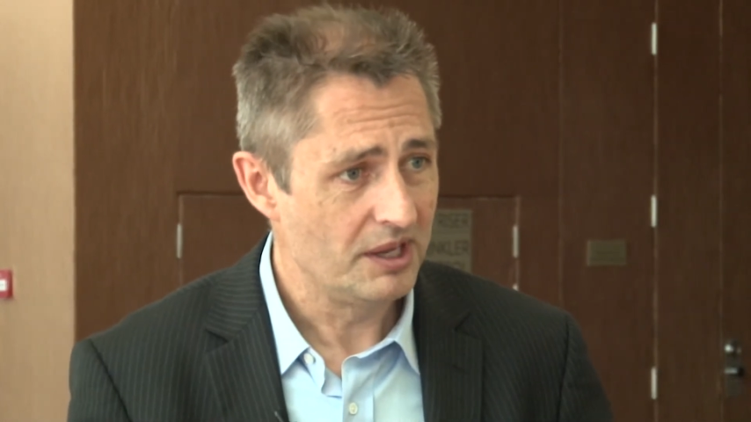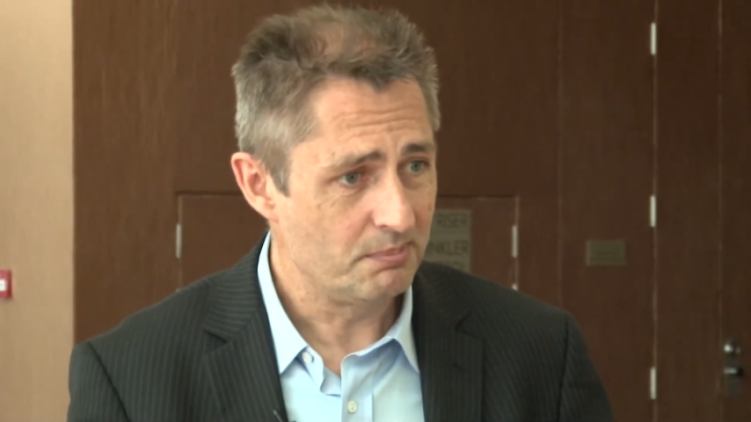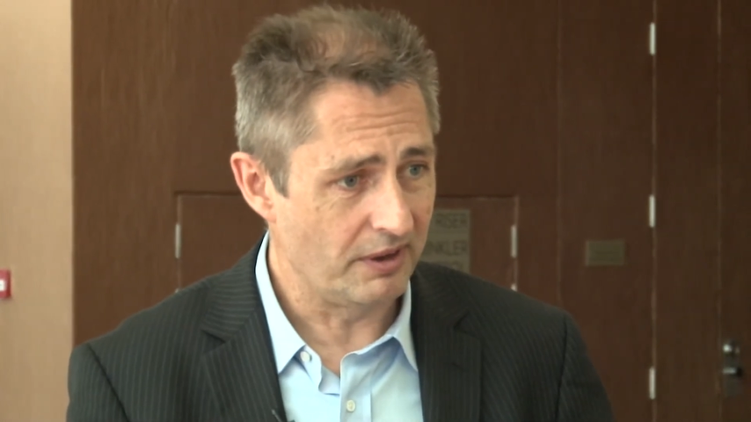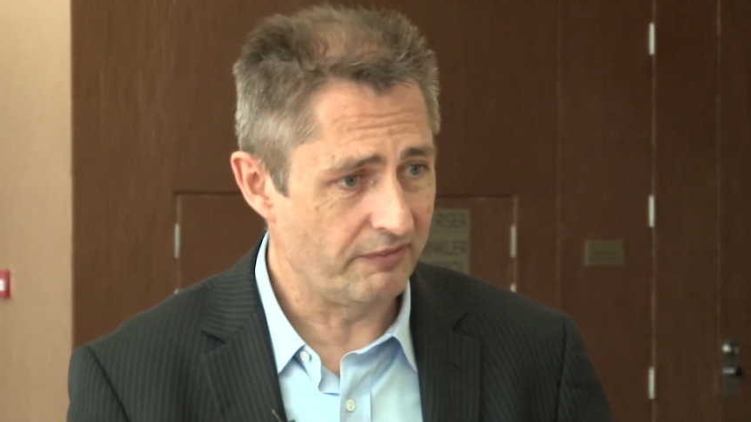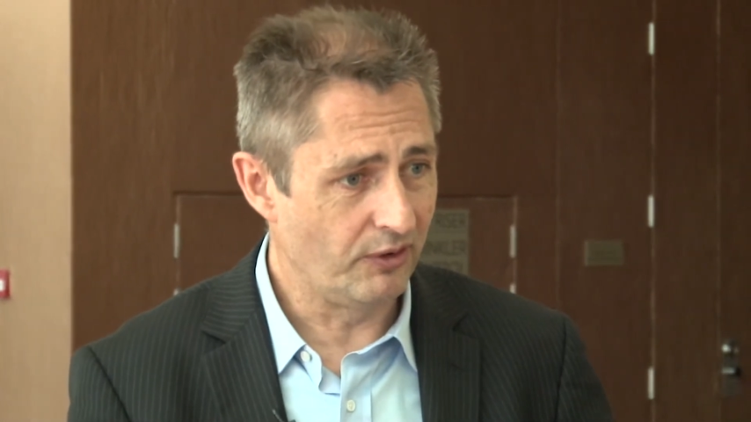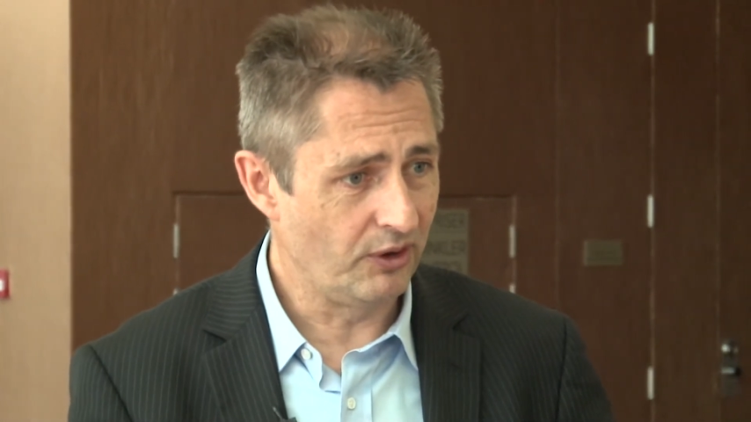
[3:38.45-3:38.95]

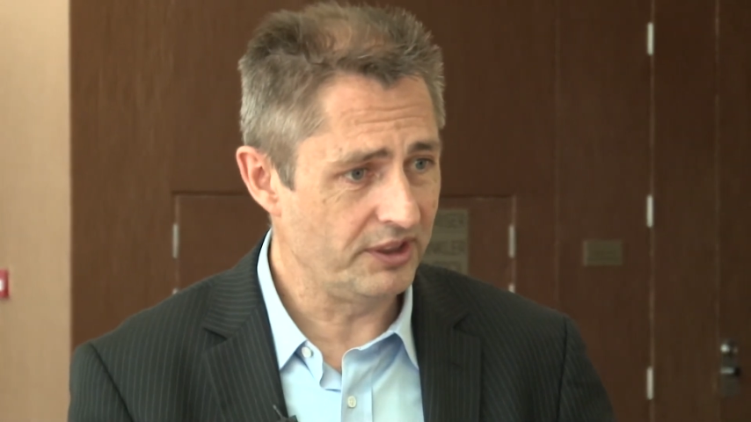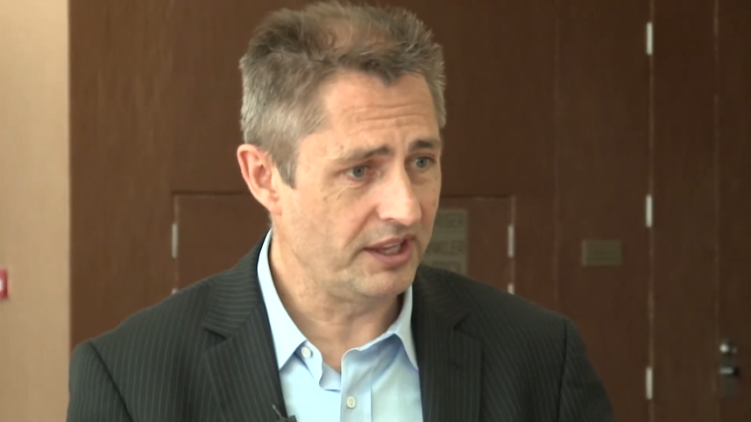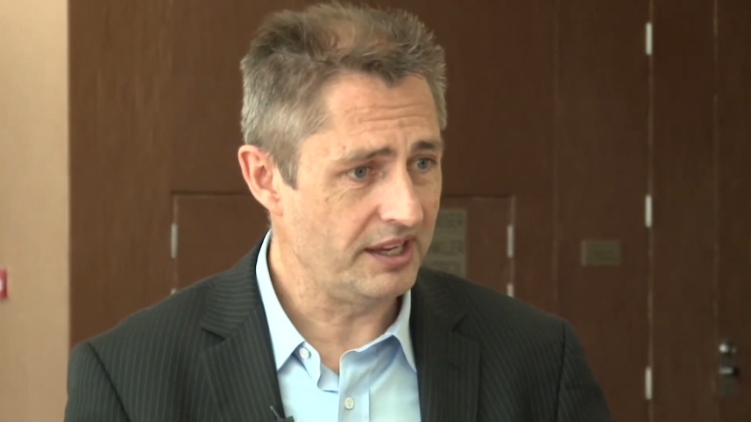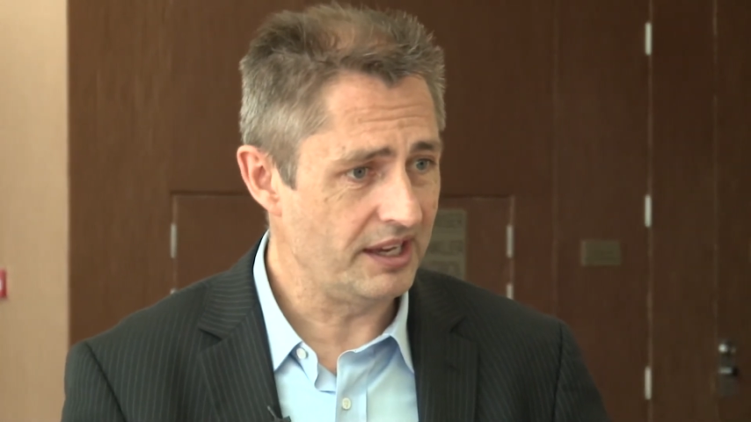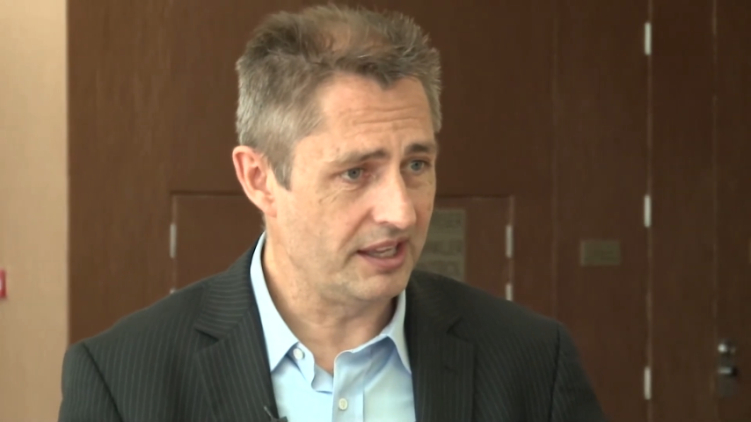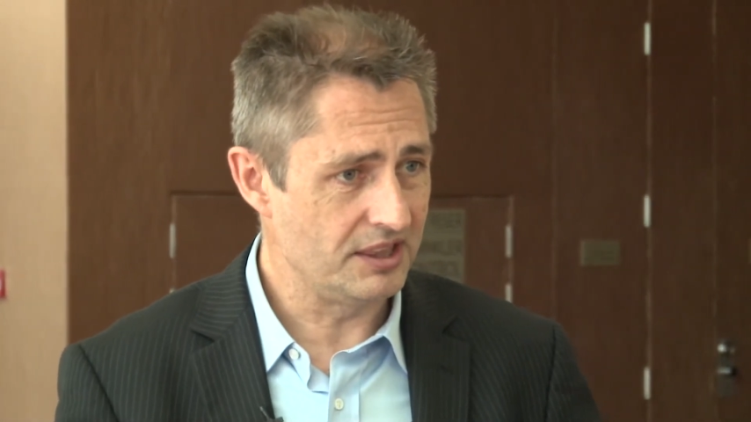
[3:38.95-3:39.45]
before
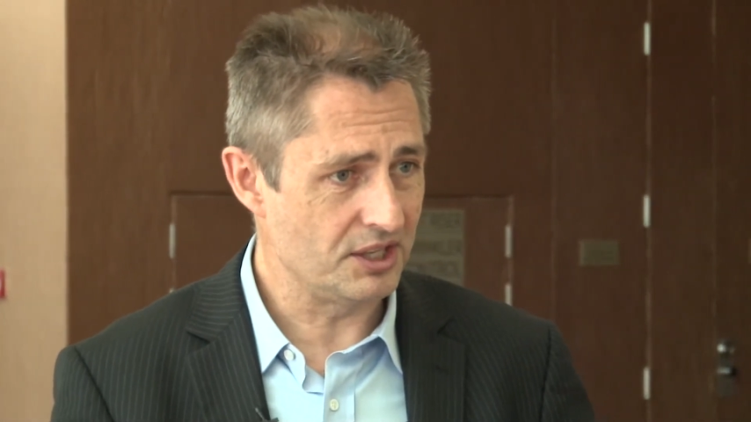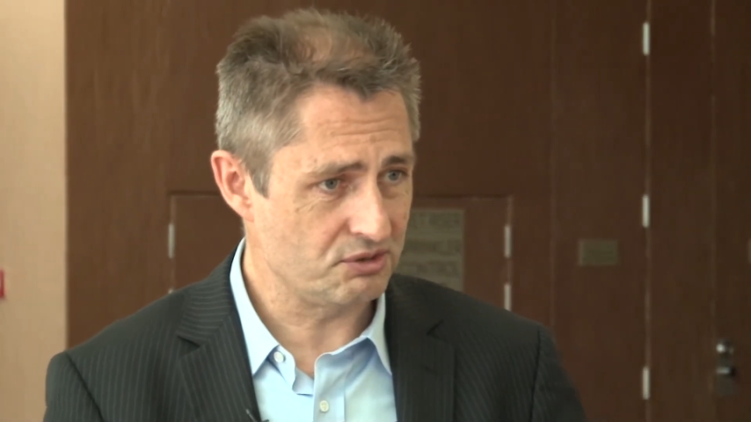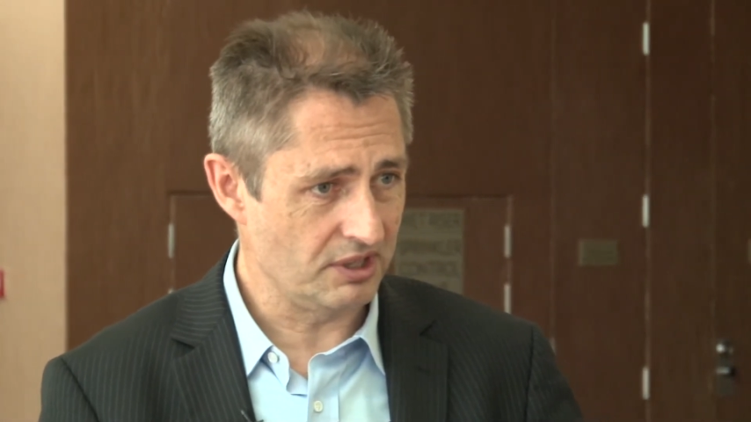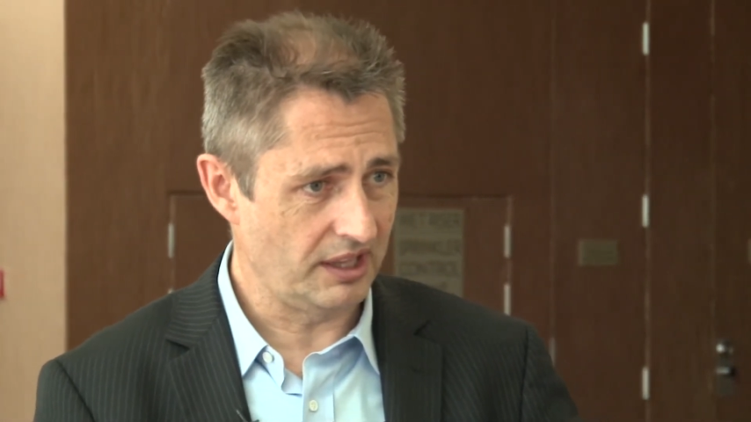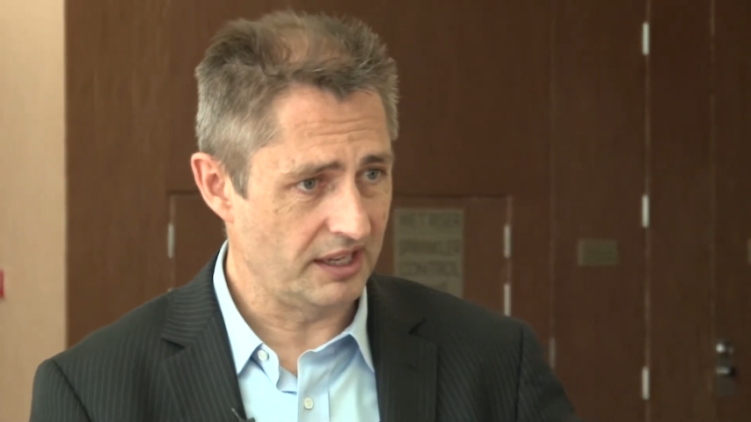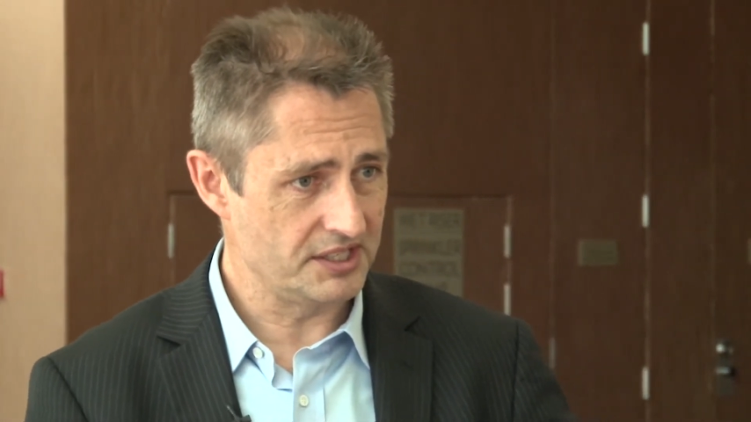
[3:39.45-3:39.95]
the
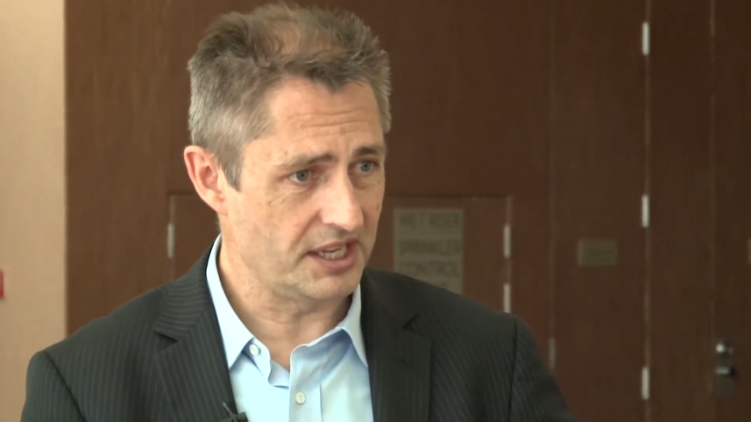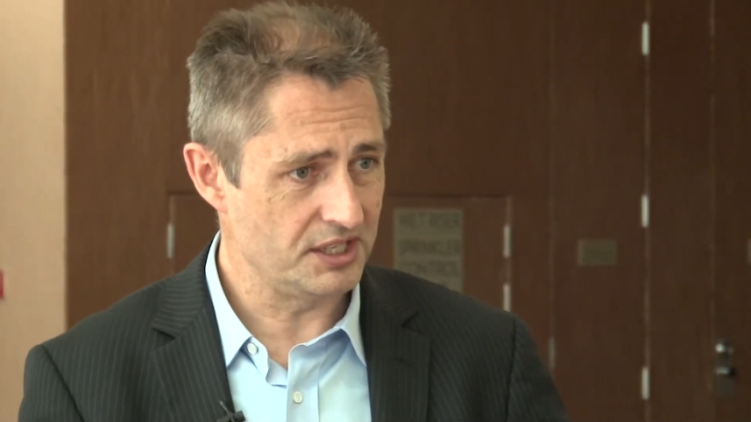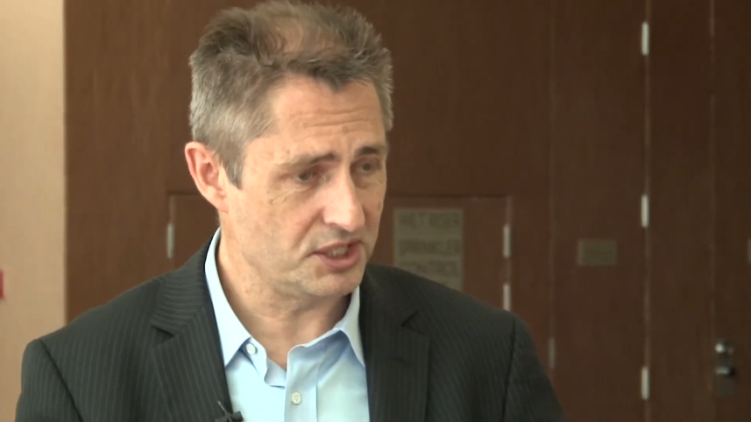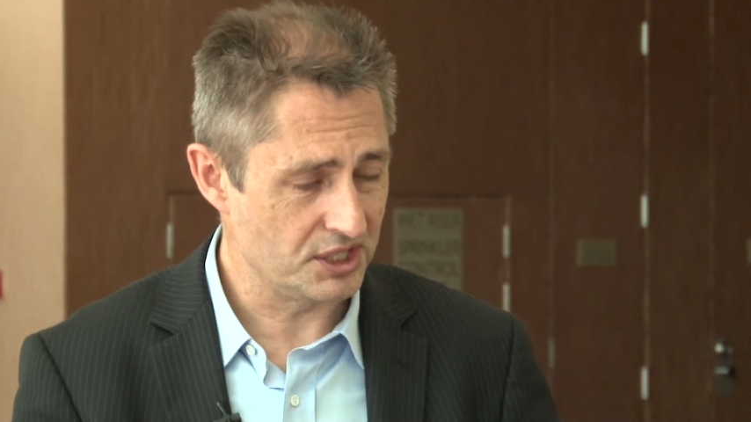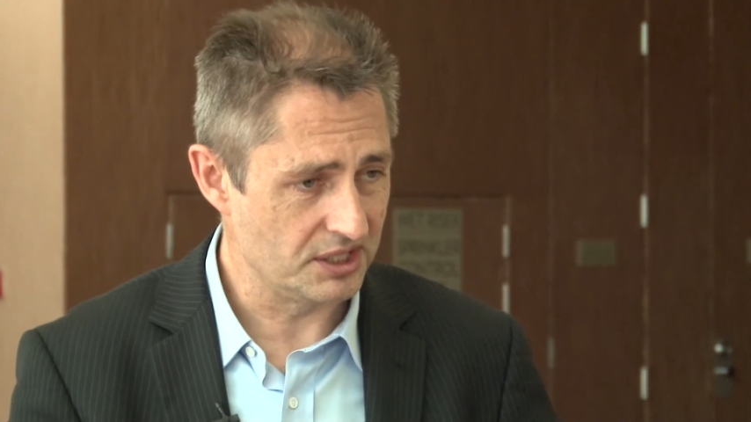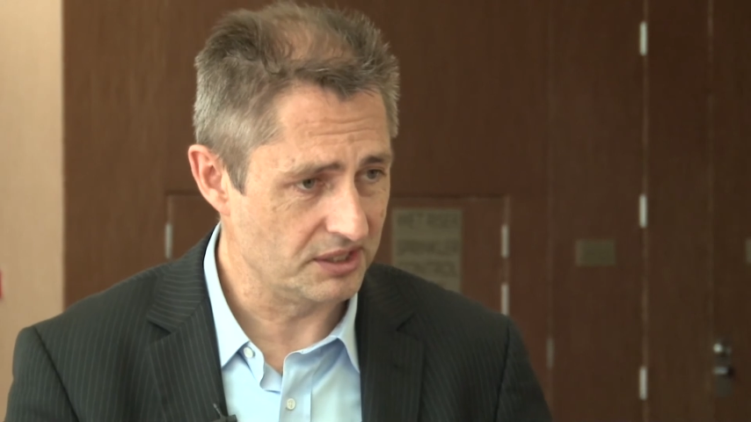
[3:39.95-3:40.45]

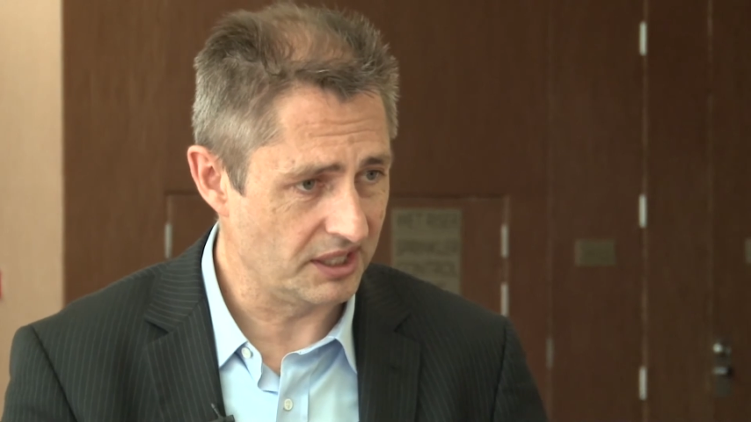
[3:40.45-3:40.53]
industrialization